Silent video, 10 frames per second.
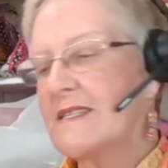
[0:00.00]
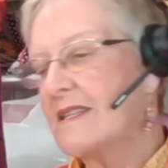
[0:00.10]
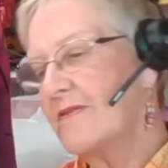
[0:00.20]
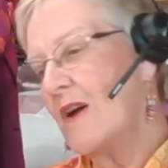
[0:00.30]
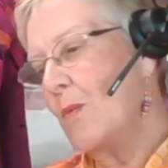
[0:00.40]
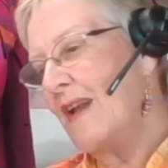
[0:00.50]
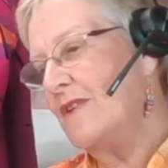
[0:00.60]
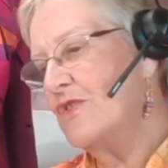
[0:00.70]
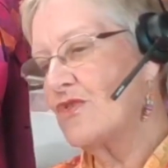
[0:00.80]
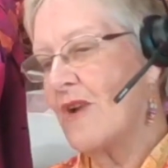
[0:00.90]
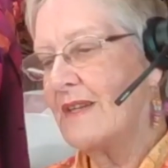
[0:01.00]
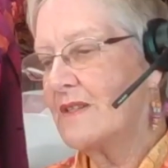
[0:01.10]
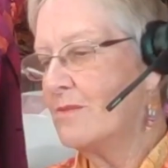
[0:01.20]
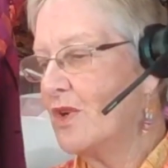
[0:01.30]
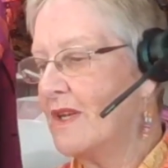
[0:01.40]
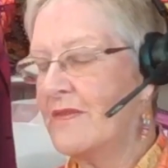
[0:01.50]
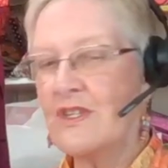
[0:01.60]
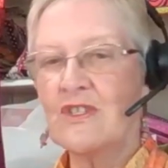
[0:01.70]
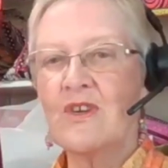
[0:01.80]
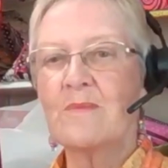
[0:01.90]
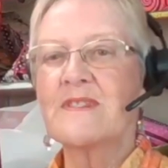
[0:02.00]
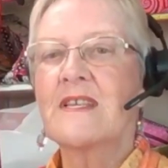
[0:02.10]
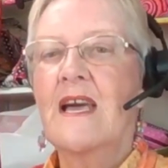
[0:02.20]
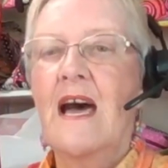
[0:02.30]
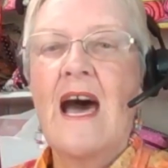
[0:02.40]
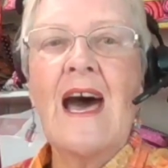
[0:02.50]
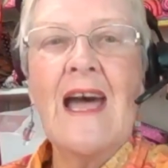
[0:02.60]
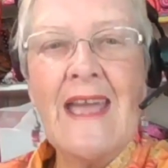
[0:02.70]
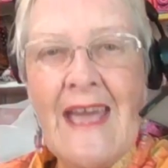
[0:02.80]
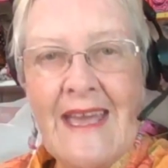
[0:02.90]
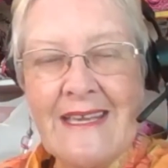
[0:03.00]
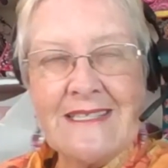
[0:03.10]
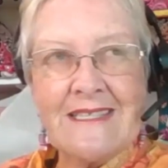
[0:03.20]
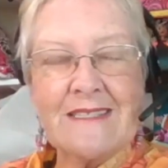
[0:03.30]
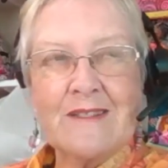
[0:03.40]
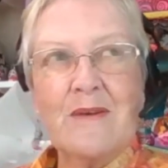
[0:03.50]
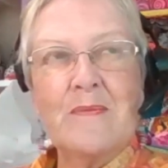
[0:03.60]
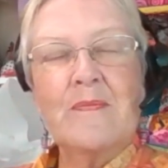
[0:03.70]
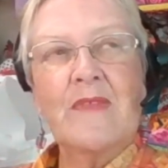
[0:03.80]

And if I went and tried them on in the shops, I hated them.